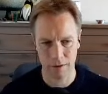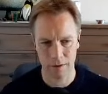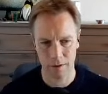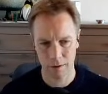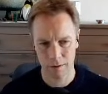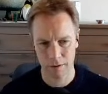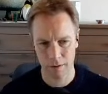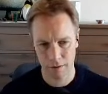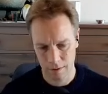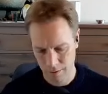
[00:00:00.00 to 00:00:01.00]

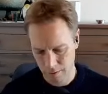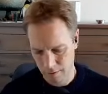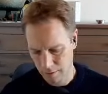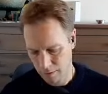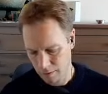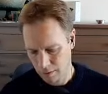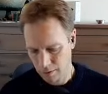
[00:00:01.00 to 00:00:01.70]
(no one is talking)